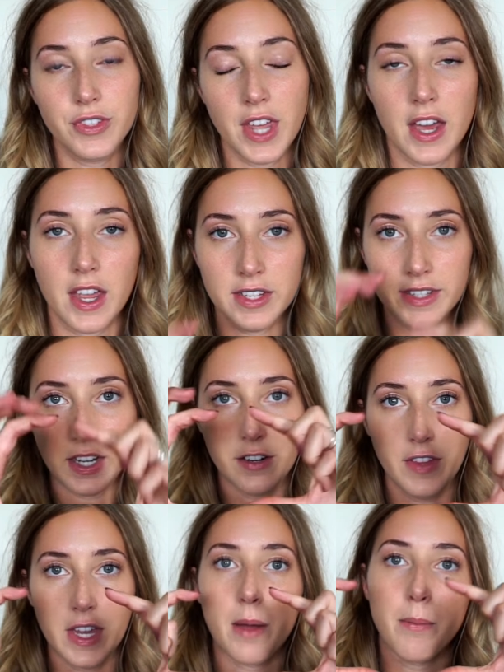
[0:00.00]
of
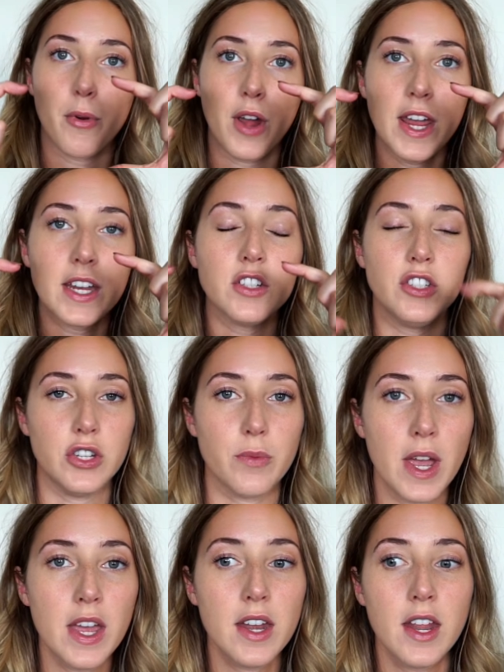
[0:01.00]
like a brick, do
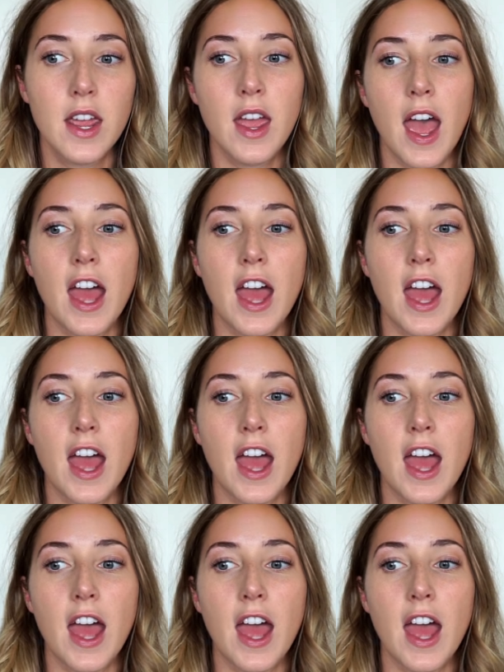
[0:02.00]
it,